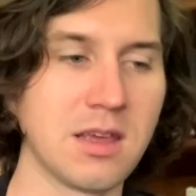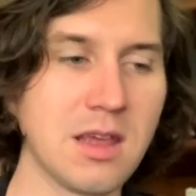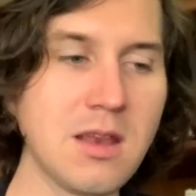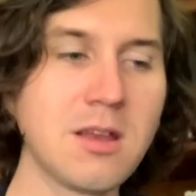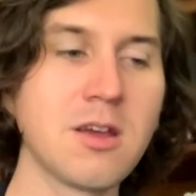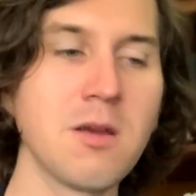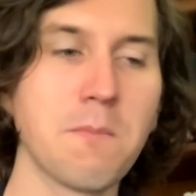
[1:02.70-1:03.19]

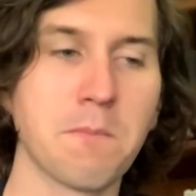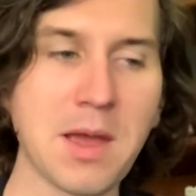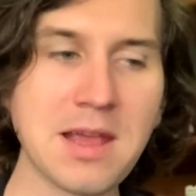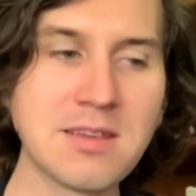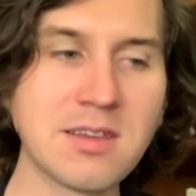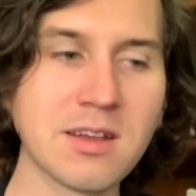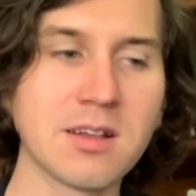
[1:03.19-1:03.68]
It could
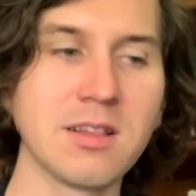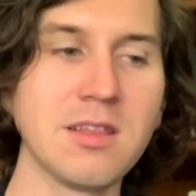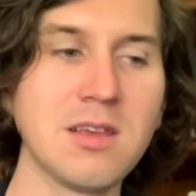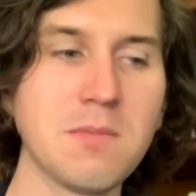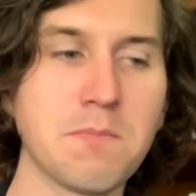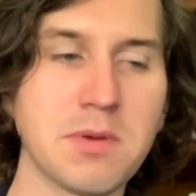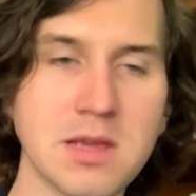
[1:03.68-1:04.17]

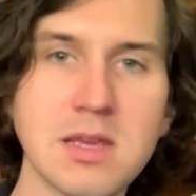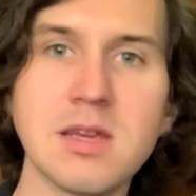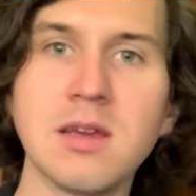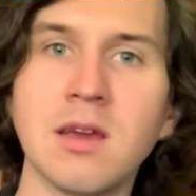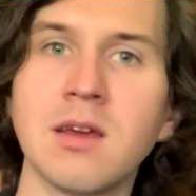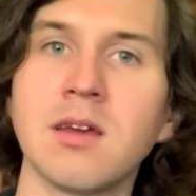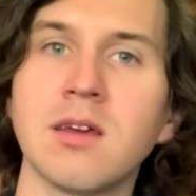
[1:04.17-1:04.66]
basically
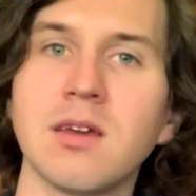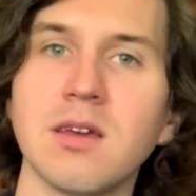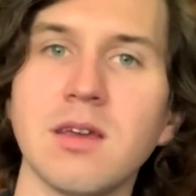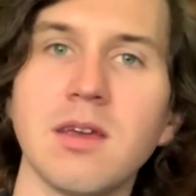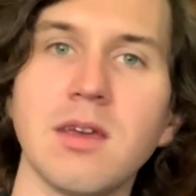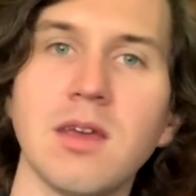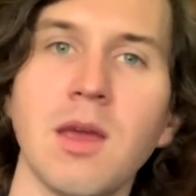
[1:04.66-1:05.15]
be
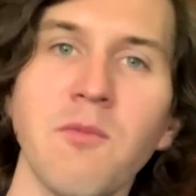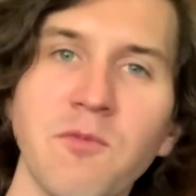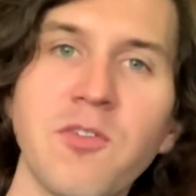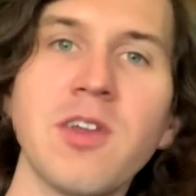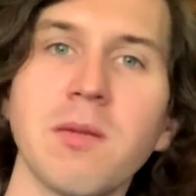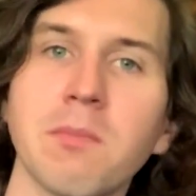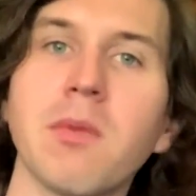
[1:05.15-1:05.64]

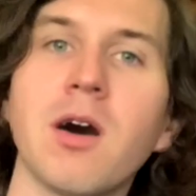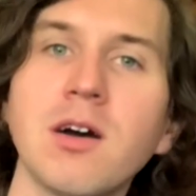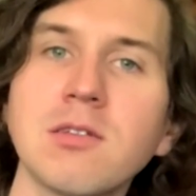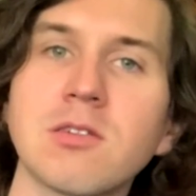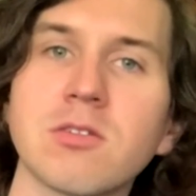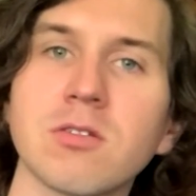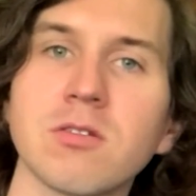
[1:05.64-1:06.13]
infinite
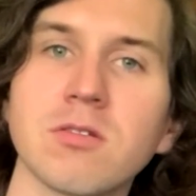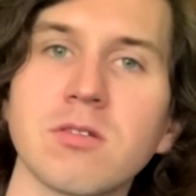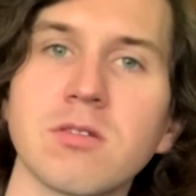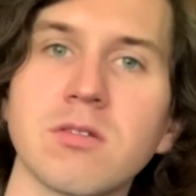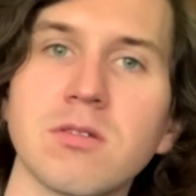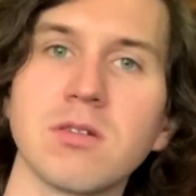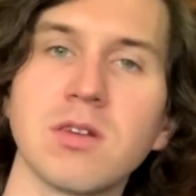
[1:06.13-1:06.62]
monsters.